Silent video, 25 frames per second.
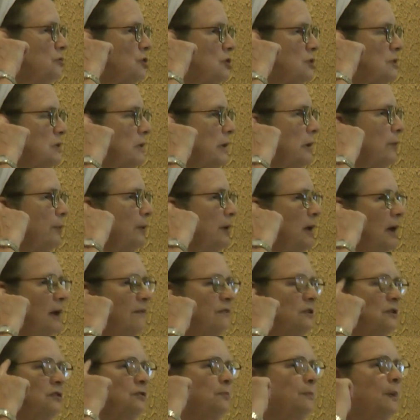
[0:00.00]
Just like we
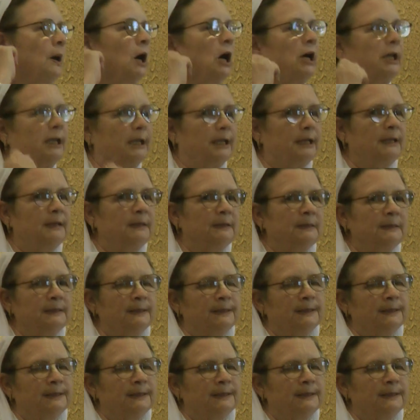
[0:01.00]
have this body,